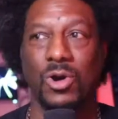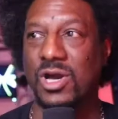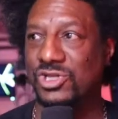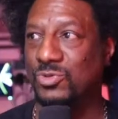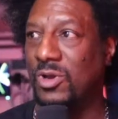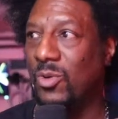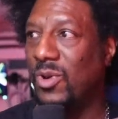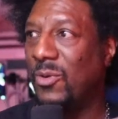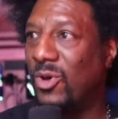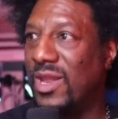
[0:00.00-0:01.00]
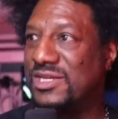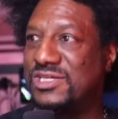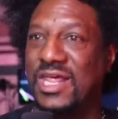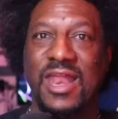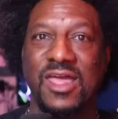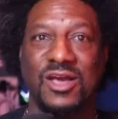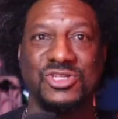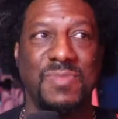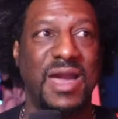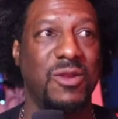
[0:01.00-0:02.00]
cut you. We gonna let you get out of here because
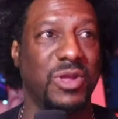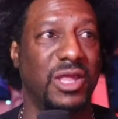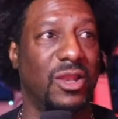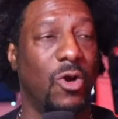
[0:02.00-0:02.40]
your battery getting